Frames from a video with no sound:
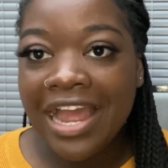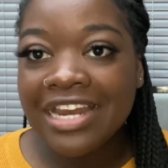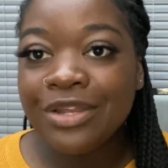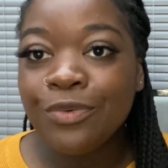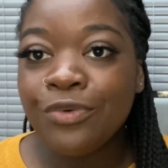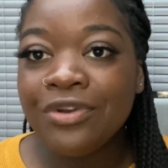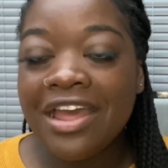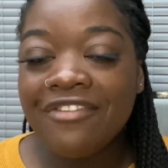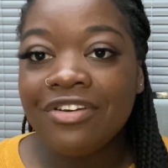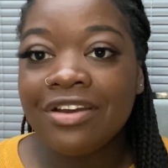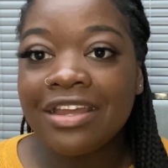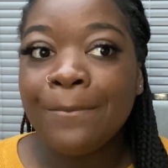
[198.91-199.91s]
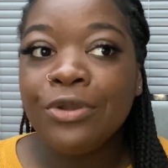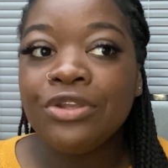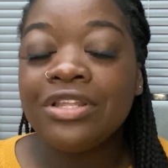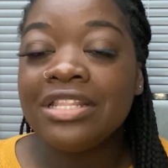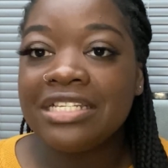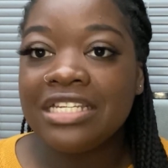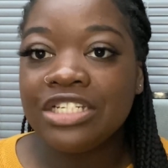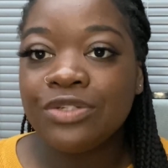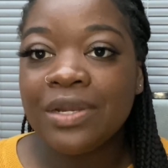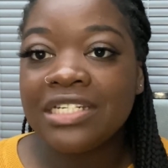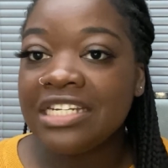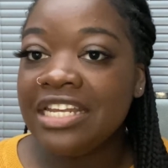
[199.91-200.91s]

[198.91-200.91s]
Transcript: and He will never put you in a situation,